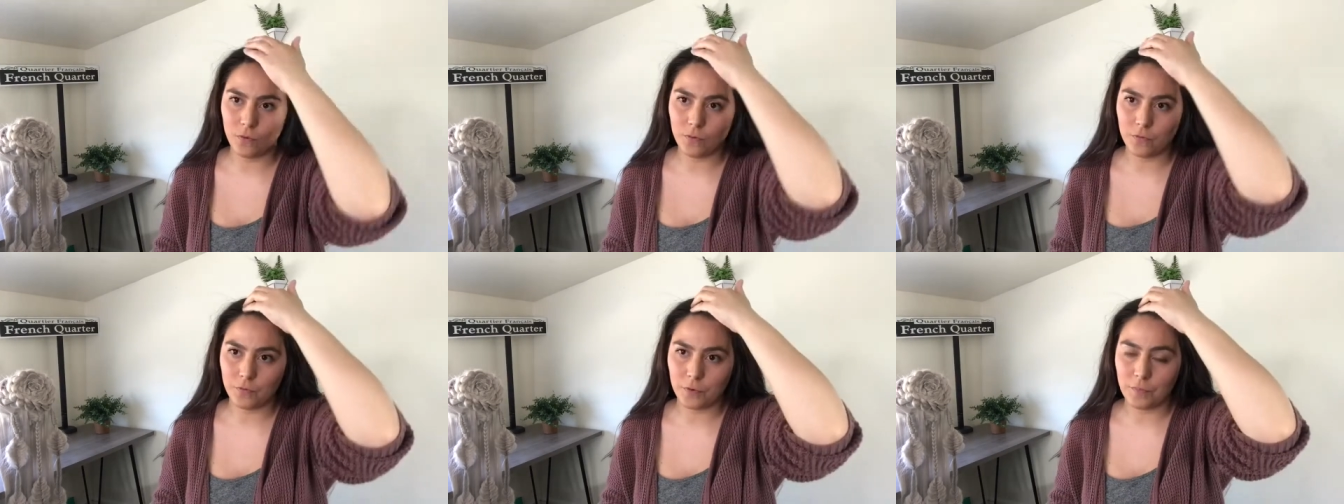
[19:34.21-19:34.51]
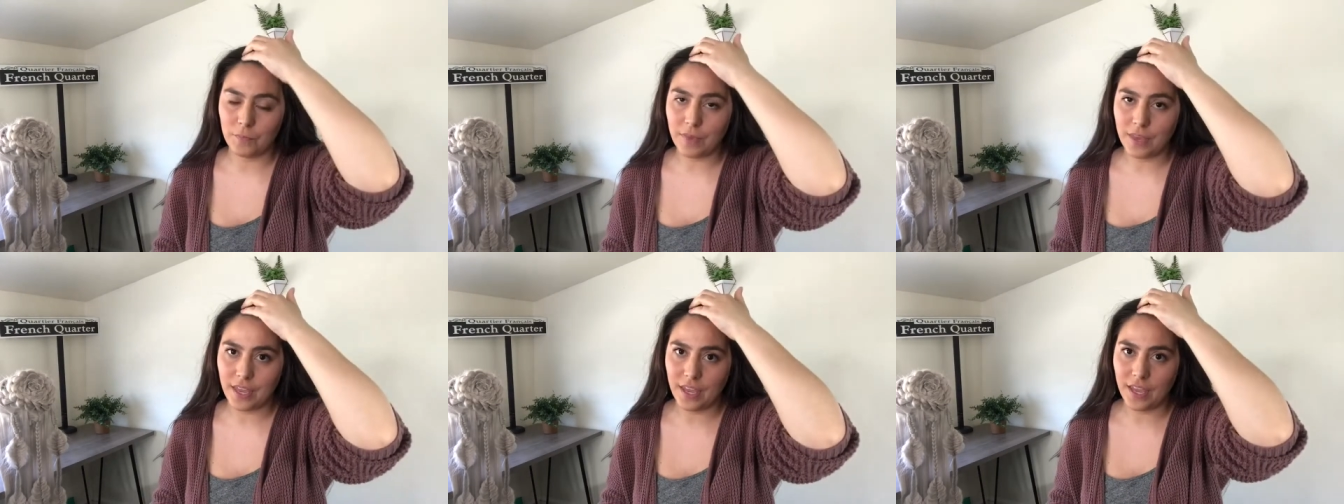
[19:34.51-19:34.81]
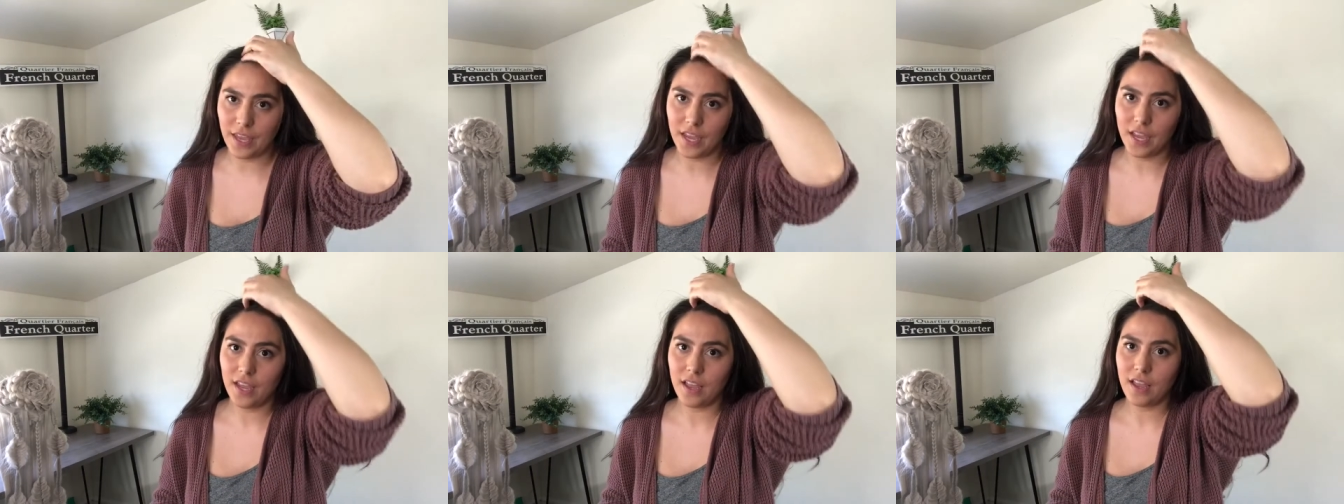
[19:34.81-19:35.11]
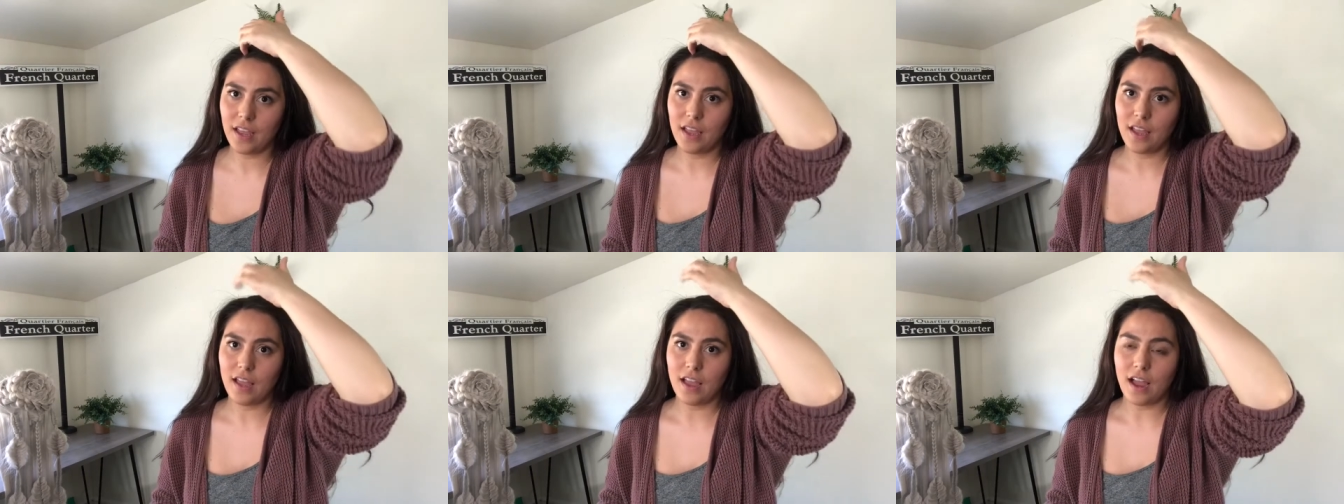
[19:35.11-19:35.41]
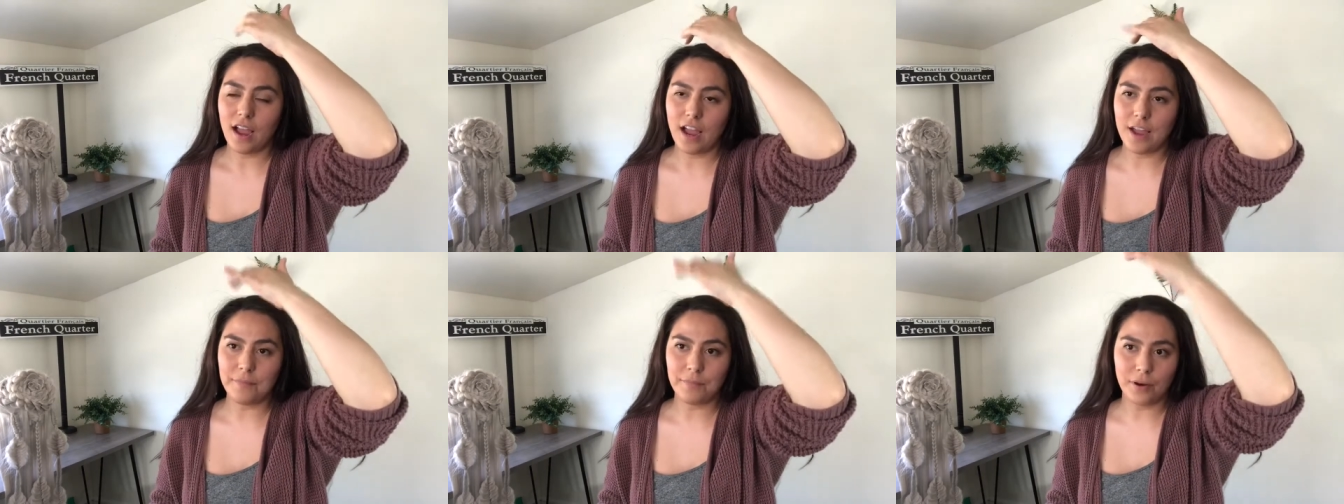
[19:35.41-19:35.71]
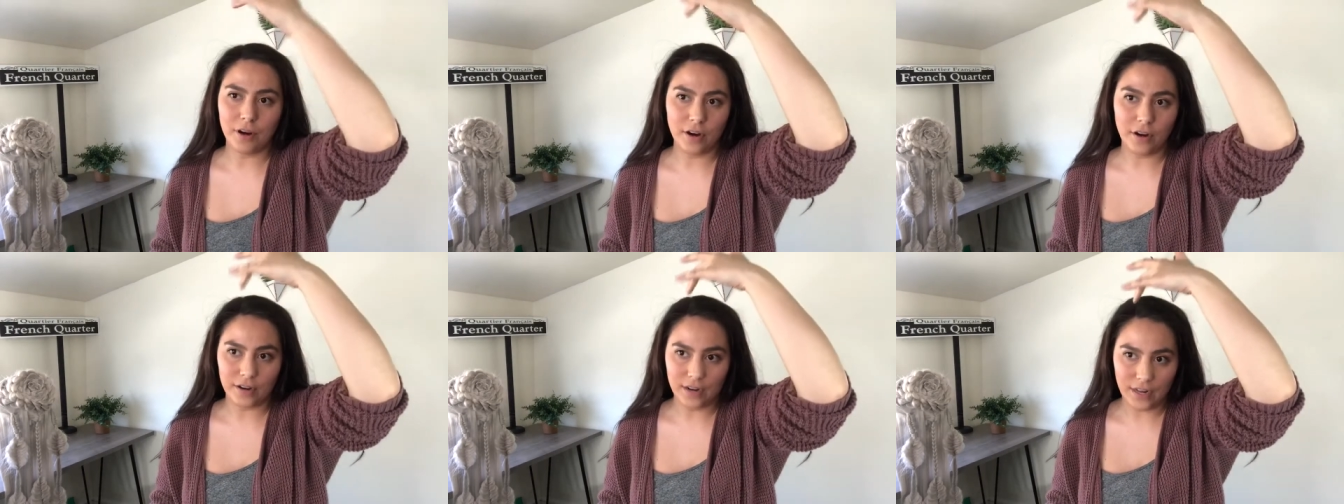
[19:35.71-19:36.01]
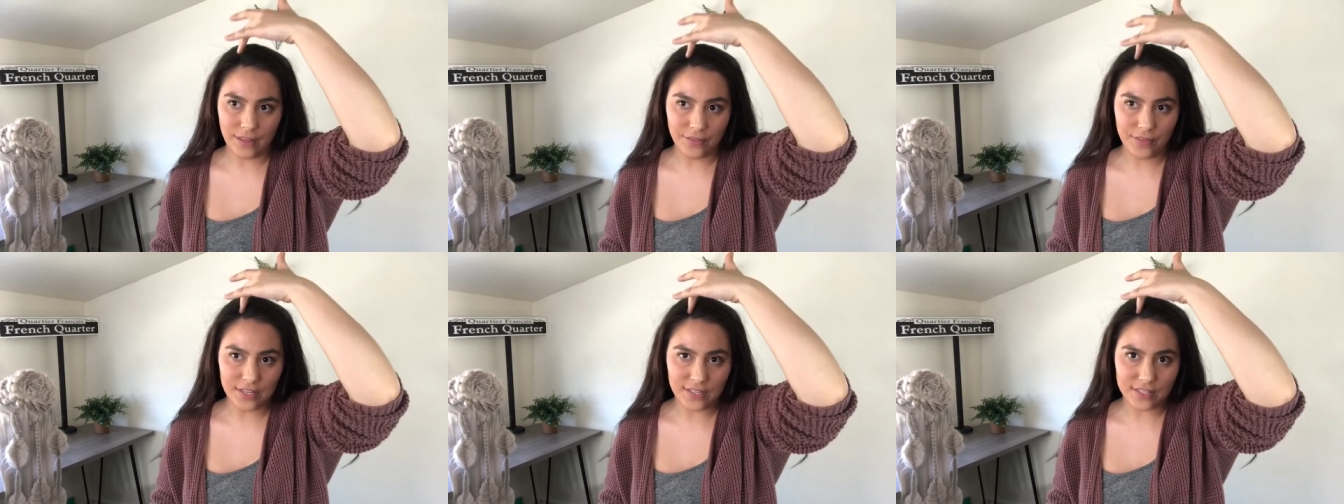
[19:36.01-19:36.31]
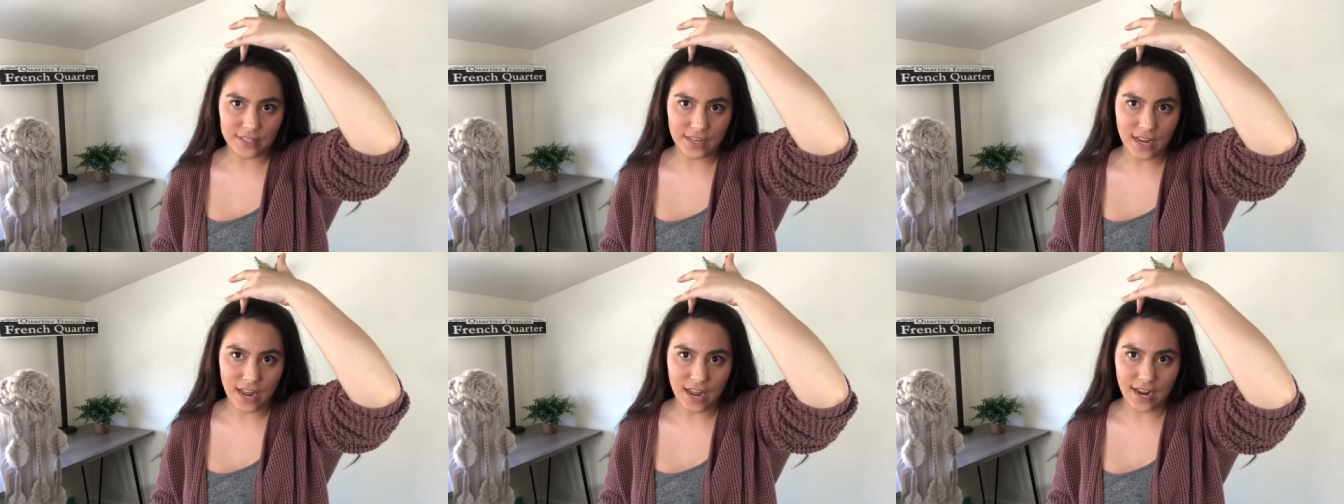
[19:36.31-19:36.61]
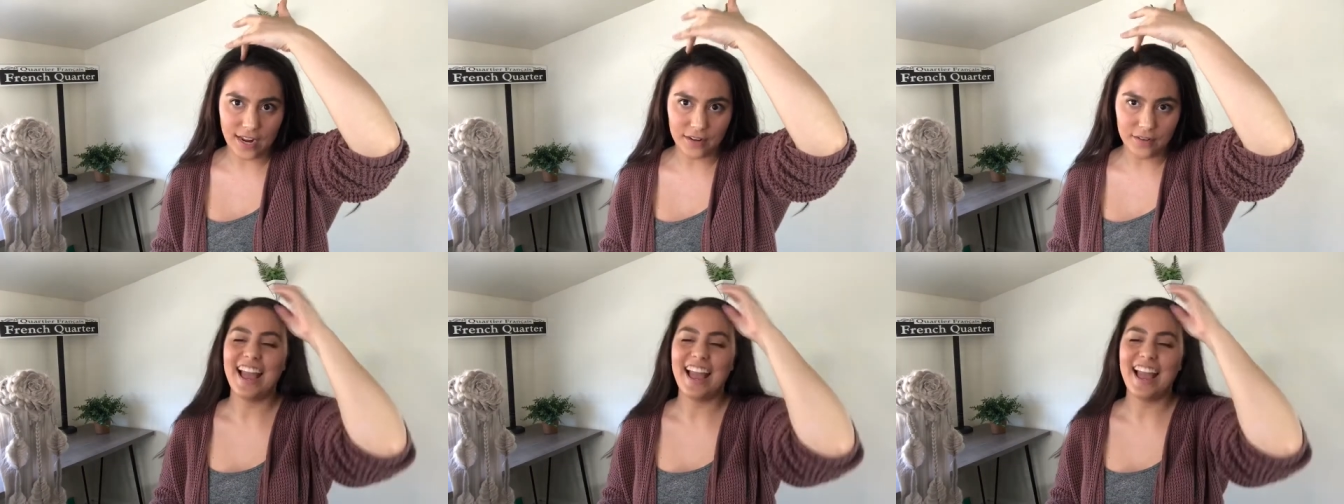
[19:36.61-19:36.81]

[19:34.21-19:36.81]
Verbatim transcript: For me, I part on this side,